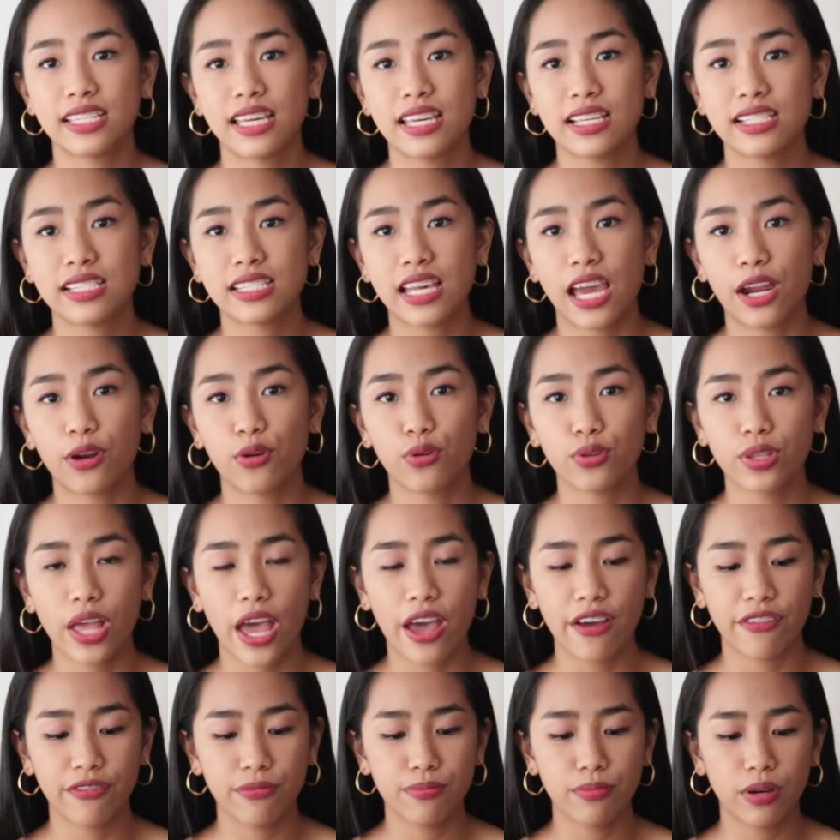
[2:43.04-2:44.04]
Since I don't
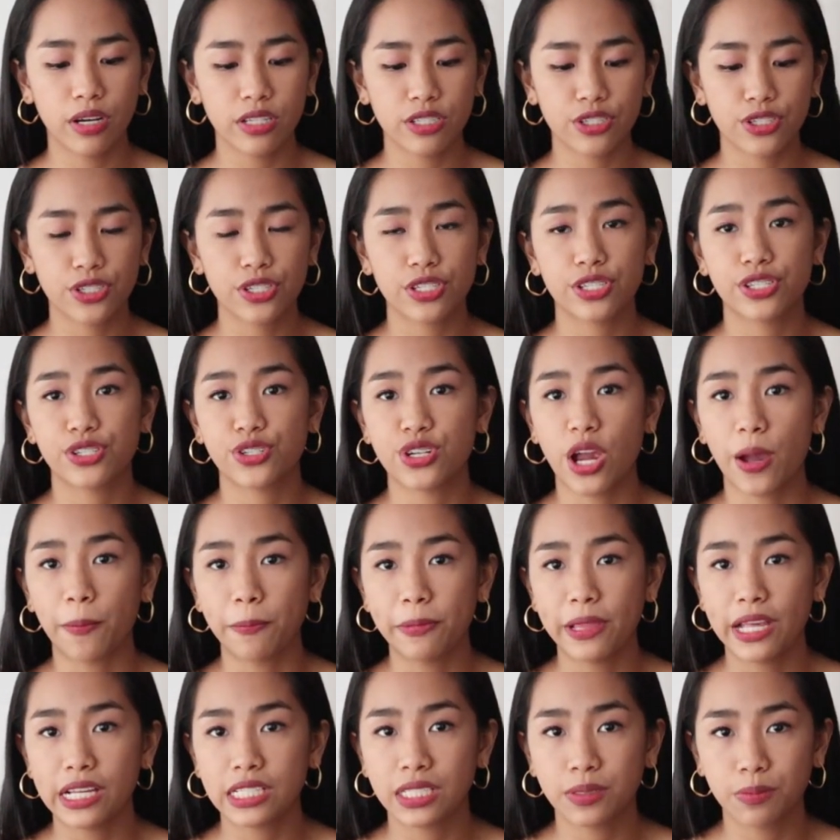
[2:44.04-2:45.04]
have much
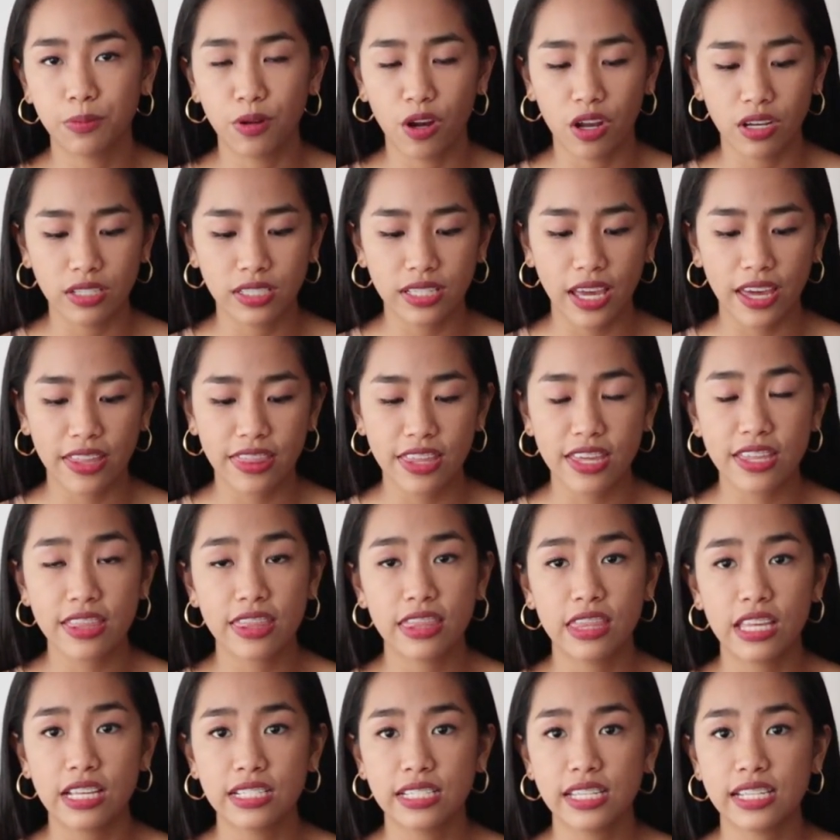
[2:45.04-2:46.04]
strapless bras, I
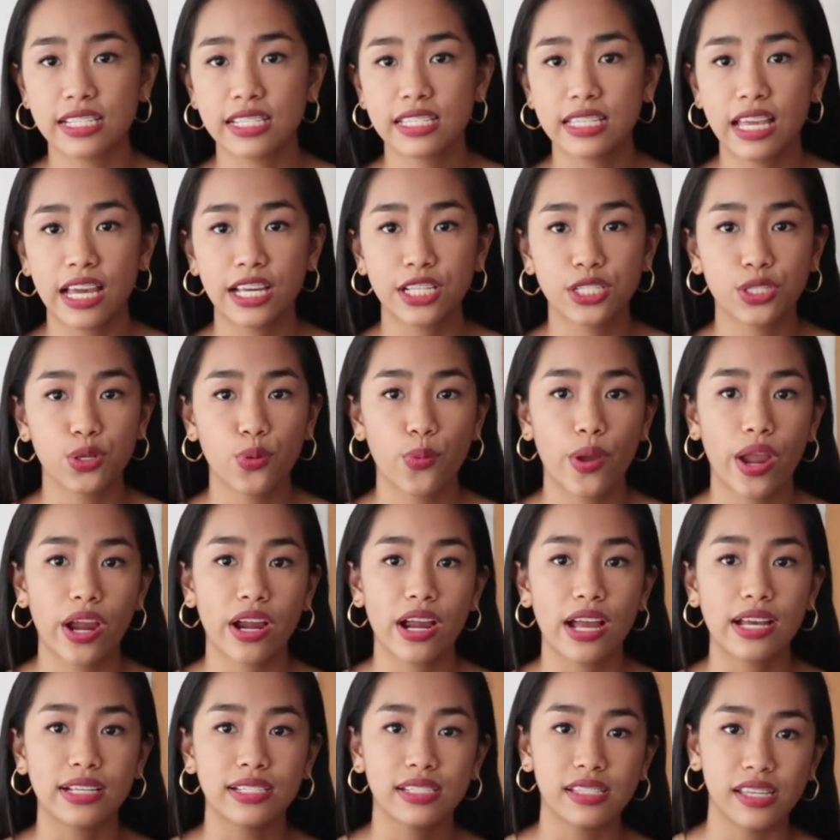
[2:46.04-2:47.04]
think this is nice to
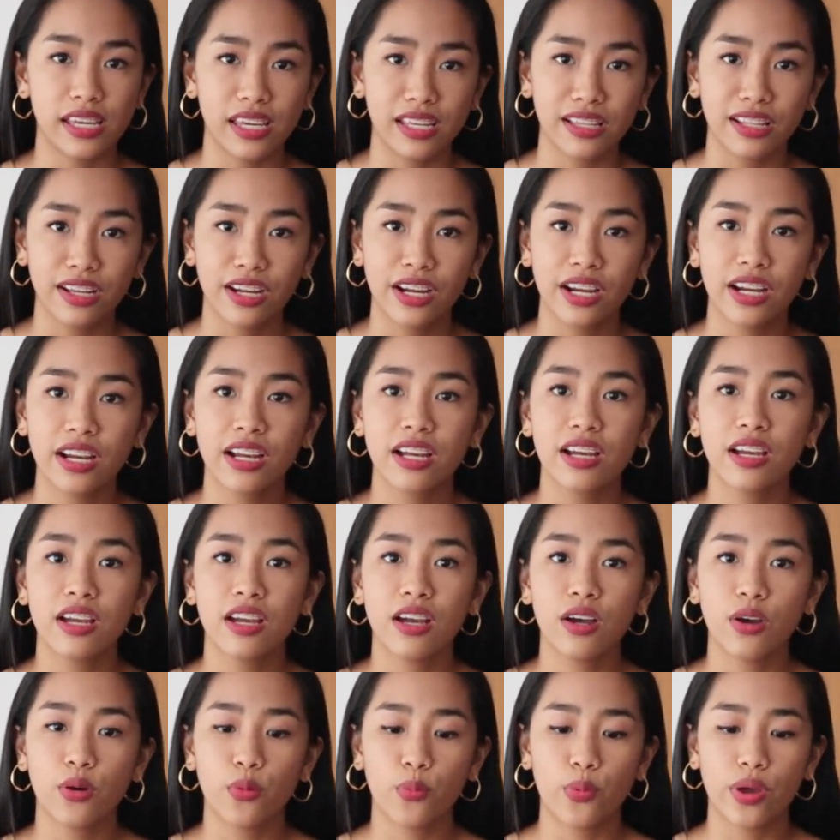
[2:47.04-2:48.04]
wear as inner
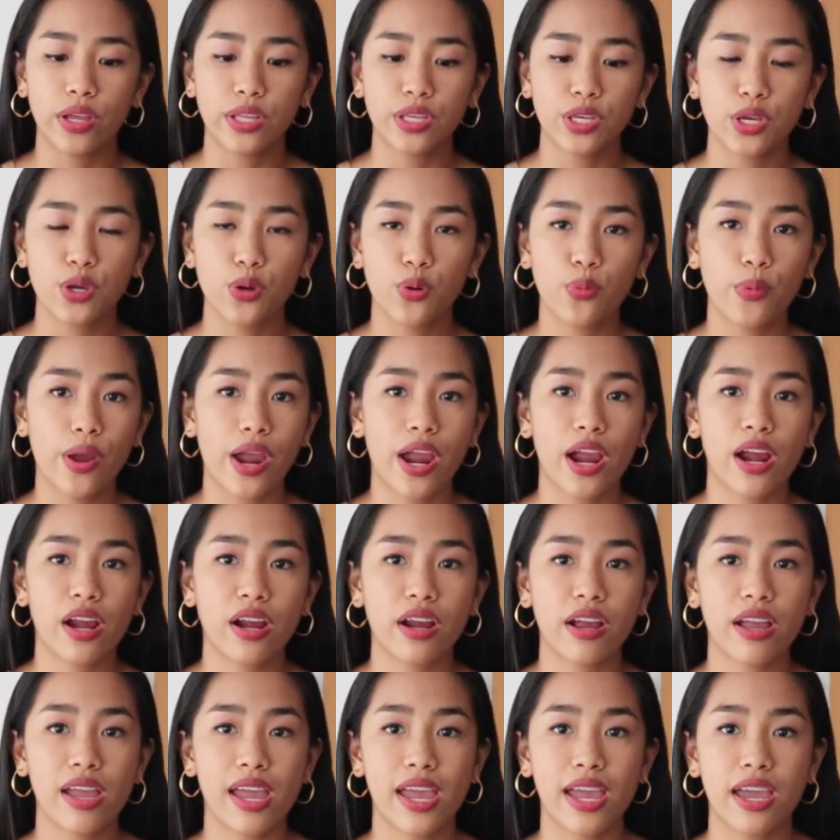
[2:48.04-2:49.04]
when you
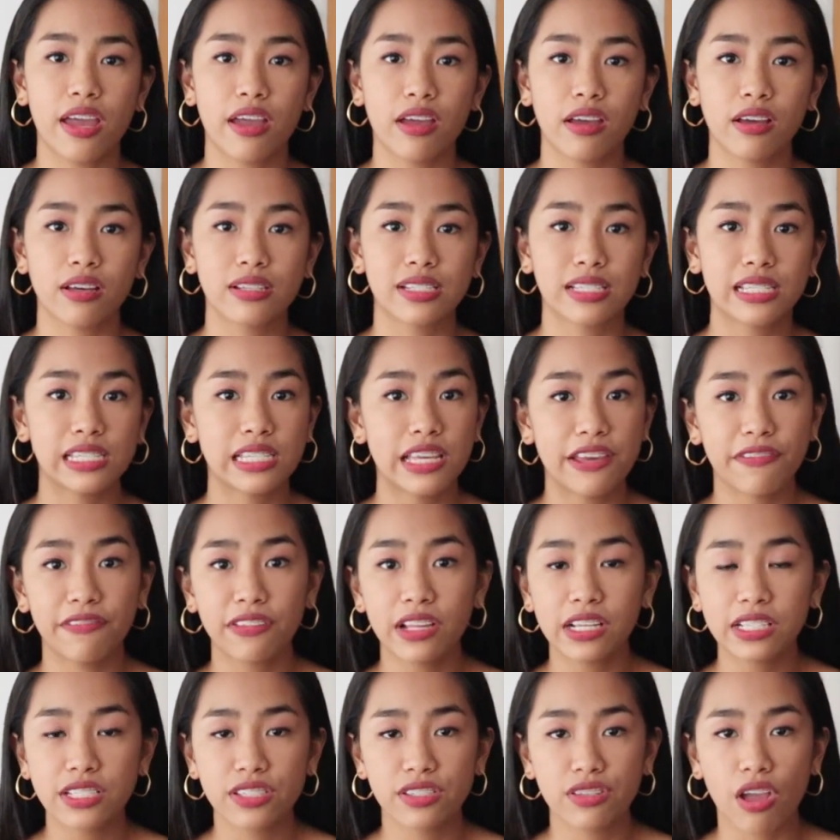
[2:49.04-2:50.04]
wear a
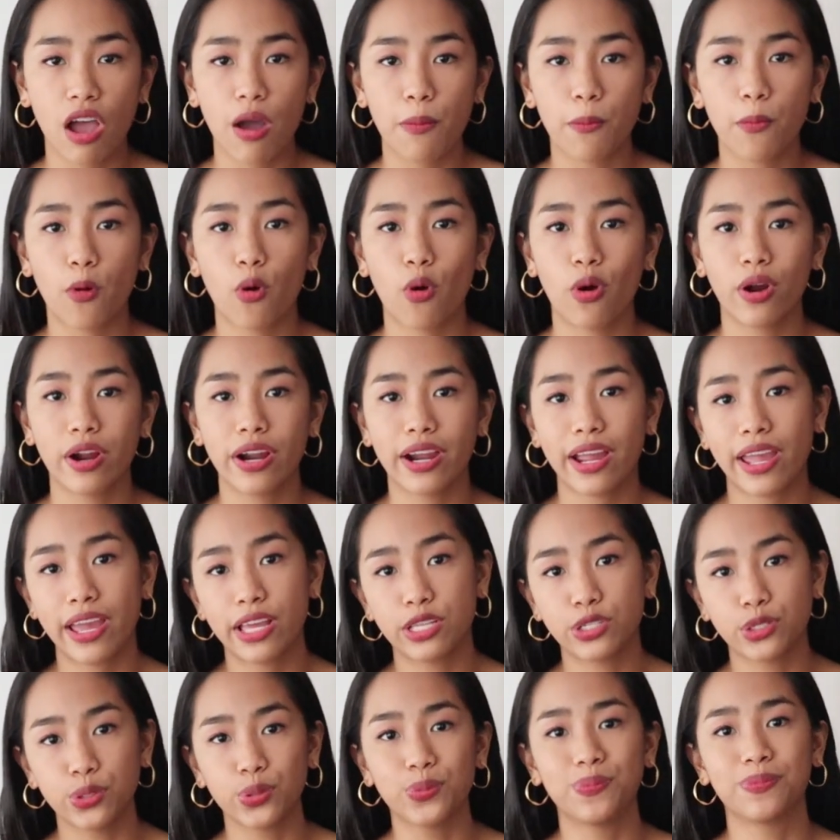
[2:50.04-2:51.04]
sleeveless top or
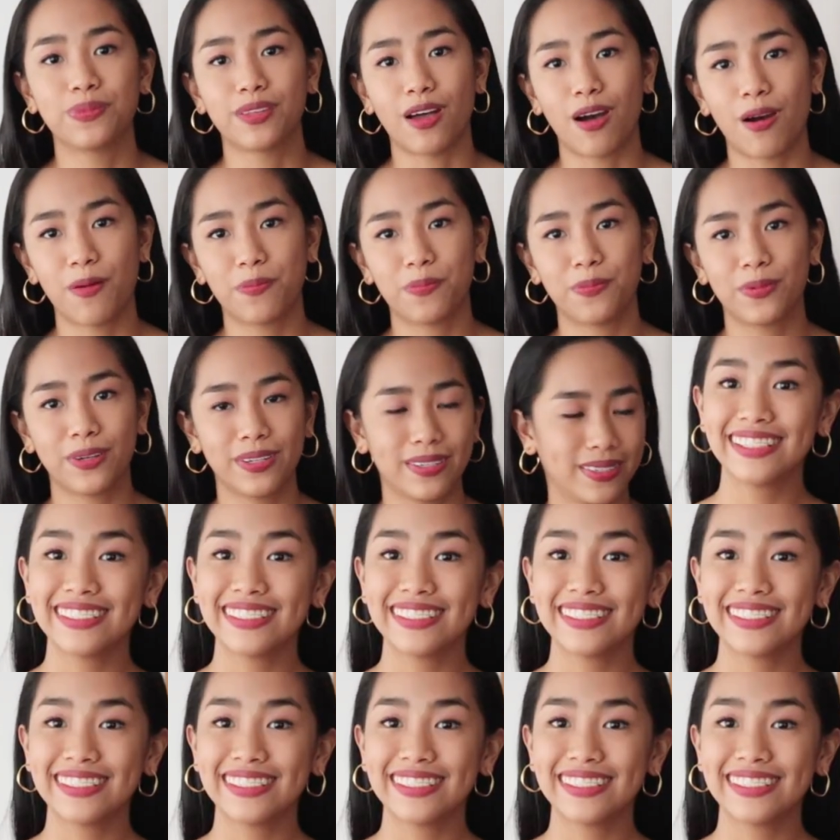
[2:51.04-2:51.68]
a tube top.